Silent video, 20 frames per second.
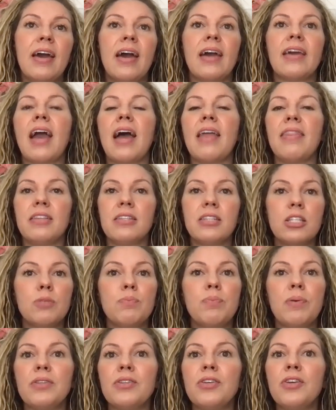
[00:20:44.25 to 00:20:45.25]
Again, this is
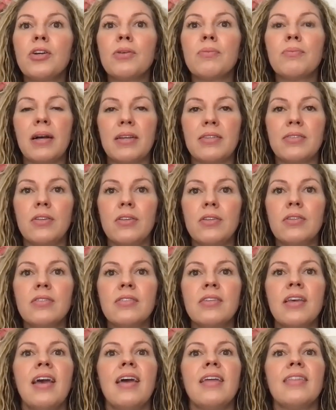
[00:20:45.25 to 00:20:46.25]
building your
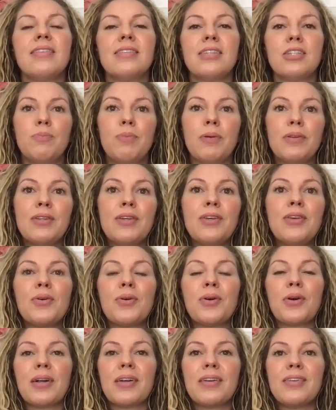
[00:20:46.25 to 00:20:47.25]
muscles. This is building
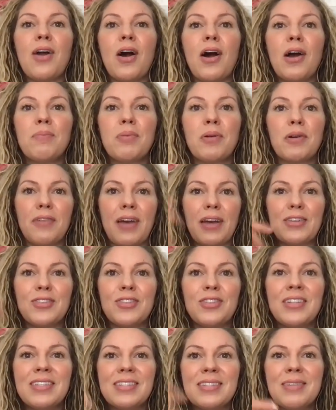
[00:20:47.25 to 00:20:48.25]
your
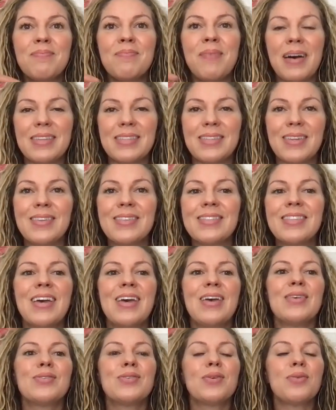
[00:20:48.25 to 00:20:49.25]
non-perfectionism muscles
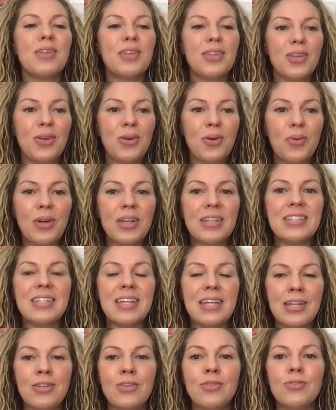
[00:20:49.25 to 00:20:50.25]
so that you
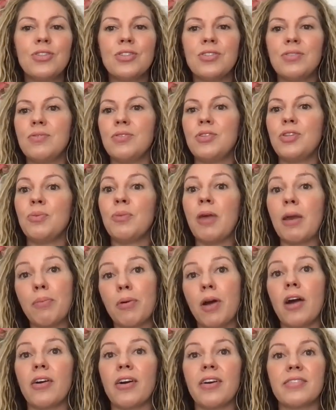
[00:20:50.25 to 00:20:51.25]
continue to make
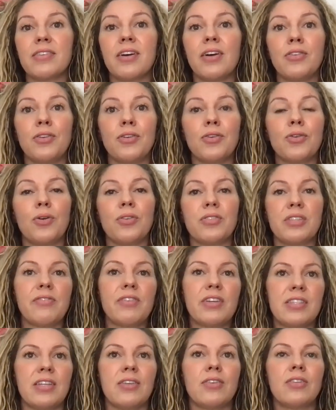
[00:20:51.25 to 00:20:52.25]
progress on your goals
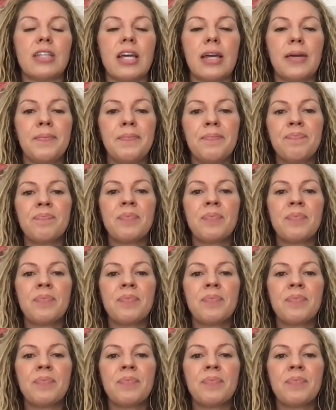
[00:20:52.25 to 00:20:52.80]
every single day.